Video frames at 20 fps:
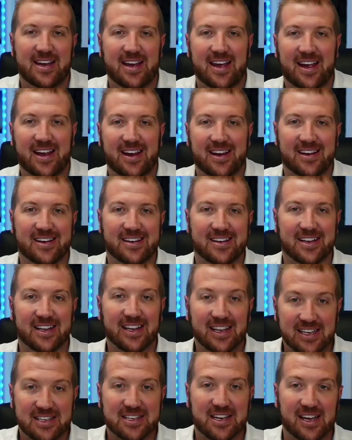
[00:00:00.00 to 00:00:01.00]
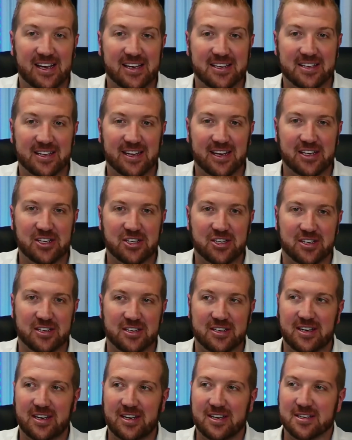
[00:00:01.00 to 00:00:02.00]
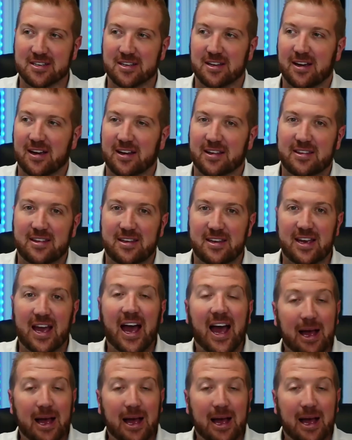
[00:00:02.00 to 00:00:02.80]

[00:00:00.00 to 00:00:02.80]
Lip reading: and less cancellations is like the